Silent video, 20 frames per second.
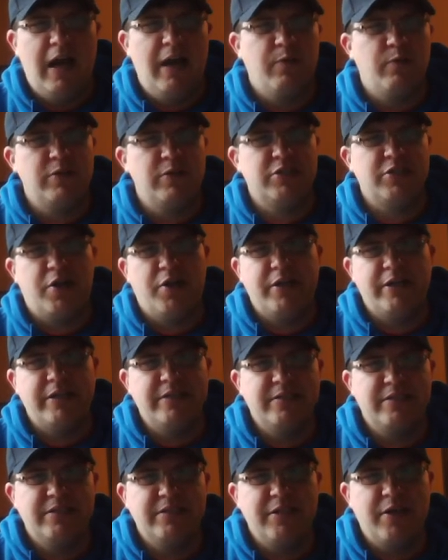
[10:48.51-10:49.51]
We're
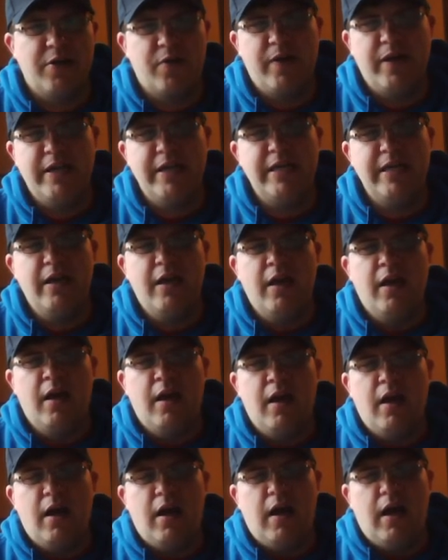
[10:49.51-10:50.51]
starting to see already,
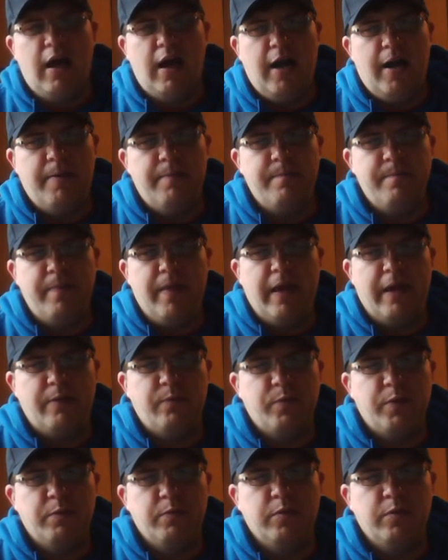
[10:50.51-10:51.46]
and